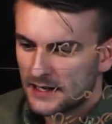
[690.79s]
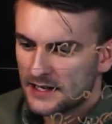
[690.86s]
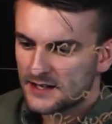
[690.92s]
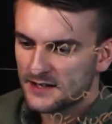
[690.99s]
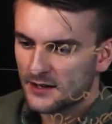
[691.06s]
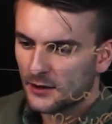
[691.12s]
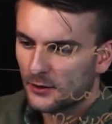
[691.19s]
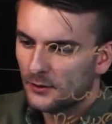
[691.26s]

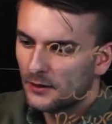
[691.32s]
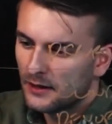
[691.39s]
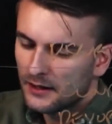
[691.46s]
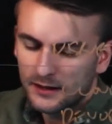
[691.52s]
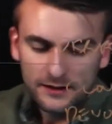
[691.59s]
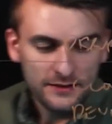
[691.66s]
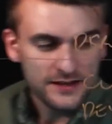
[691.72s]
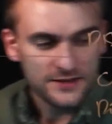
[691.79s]
So
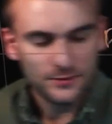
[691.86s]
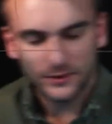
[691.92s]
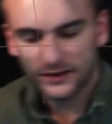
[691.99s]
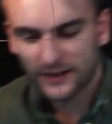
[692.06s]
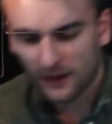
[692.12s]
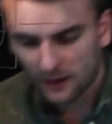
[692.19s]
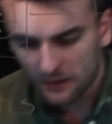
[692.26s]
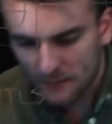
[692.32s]
this
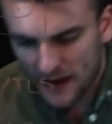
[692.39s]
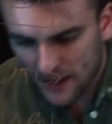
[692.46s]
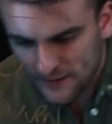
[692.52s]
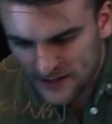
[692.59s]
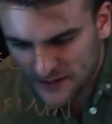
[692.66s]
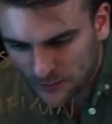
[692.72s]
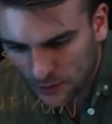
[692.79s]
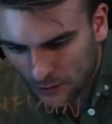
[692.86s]
really all
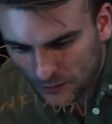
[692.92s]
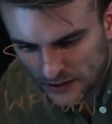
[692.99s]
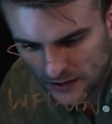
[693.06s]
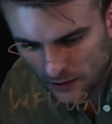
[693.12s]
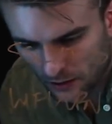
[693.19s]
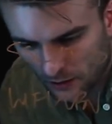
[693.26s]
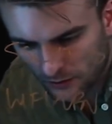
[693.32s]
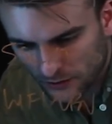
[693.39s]
amounts to what we
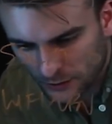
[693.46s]
call the